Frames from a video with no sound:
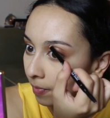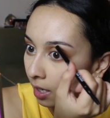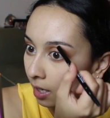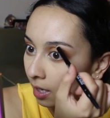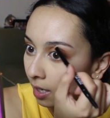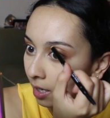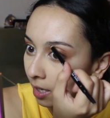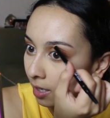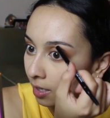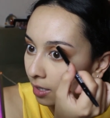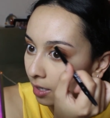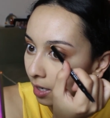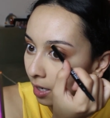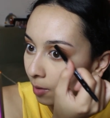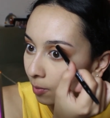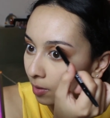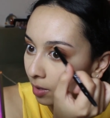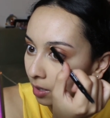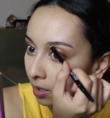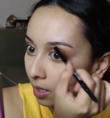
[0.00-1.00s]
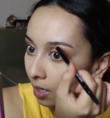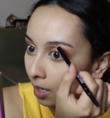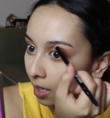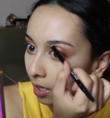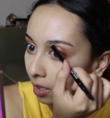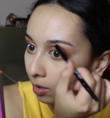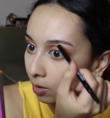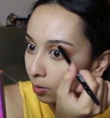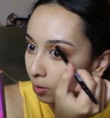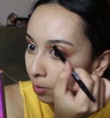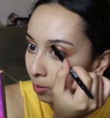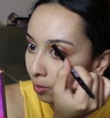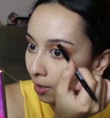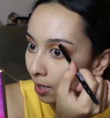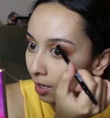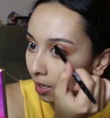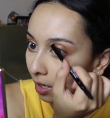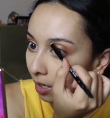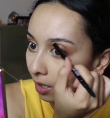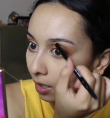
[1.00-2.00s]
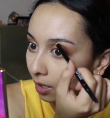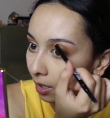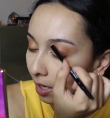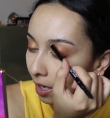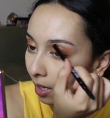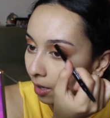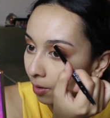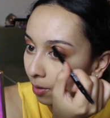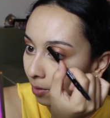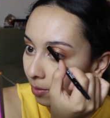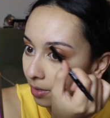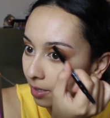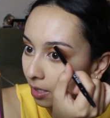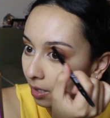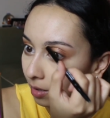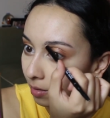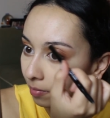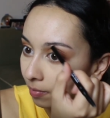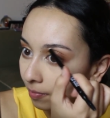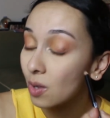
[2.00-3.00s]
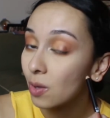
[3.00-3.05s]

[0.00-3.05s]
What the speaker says: and I would get credit at Ulta.